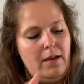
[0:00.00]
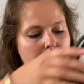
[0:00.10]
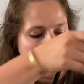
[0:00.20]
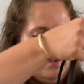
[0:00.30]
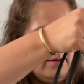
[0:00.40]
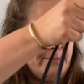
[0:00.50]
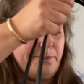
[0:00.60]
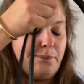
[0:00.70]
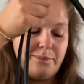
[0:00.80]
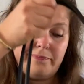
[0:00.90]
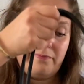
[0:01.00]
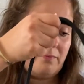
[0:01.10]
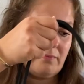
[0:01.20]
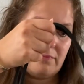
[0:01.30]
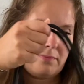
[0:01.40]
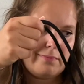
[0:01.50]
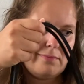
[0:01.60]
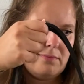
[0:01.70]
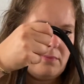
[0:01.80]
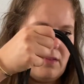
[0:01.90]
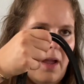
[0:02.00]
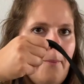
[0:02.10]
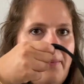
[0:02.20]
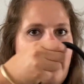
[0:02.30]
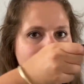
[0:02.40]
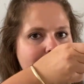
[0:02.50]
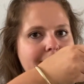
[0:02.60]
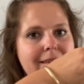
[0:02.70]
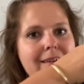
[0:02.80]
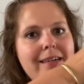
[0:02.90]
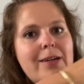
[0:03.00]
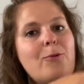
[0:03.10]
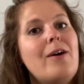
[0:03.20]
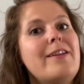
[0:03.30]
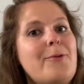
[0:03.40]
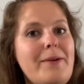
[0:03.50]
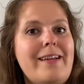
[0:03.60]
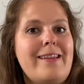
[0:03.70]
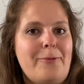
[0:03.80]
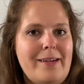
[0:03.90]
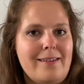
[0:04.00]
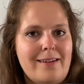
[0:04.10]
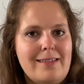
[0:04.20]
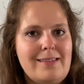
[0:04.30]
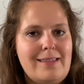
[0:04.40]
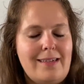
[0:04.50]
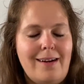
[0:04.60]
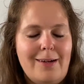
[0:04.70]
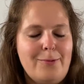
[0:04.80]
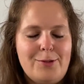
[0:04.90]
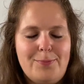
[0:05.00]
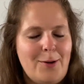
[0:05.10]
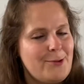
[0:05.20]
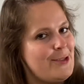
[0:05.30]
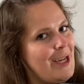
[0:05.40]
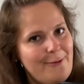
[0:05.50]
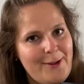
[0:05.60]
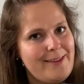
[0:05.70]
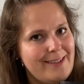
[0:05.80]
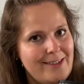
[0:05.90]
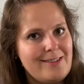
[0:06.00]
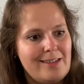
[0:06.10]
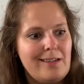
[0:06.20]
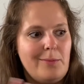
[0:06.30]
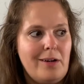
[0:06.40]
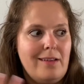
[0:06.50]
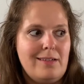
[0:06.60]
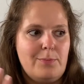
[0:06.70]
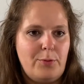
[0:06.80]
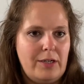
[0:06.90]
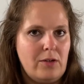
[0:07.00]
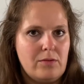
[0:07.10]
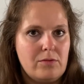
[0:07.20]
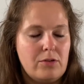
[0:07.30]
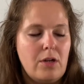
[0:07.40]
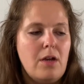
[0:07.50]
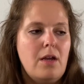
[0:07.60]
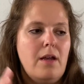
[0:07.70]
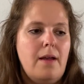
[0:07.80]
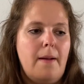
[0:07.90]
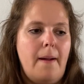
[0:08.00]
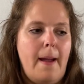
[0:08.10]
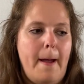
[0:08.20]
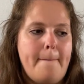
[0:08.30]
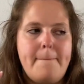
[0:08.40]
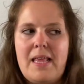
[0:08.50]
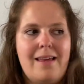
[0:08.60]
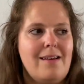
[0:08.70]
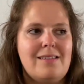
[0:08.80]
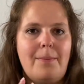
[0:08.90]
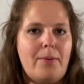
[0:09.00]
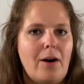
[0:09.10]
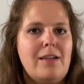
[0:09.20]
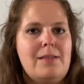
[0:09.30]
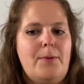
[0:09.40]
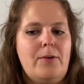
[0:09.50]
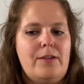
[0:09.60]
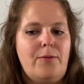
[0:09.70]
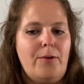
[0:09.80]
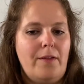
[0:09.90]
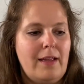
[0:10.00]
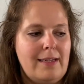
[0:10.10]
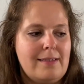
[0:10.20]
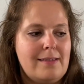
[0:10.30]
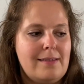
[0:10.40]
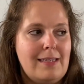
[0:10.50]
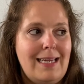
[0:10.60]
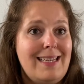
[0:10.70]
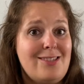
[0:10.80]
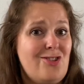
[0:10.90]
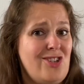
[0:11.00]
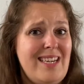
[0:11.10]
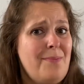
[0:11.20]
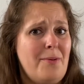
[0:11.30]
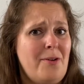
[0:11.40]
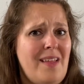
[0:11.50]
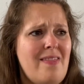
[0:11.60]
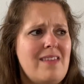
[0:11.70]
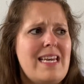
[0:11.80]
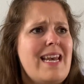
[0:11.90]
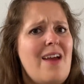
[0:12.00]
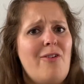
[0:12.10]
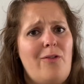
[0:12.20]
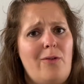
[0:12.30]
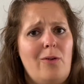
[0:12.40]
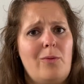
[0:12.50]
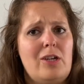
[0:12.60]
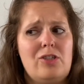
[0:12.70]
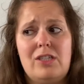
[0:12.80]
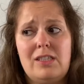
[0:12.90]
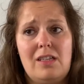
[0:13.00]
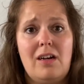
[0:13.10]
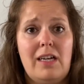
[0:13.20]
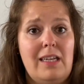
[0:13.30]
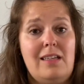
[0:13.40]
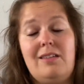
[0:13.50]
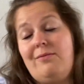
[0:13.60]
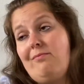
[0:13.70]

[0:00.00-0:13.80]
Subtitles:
But I quite quickly realized that I was most definitely not gonna buy this pre-owned because the price point for this, it is cheaper than the Neverfull, which is like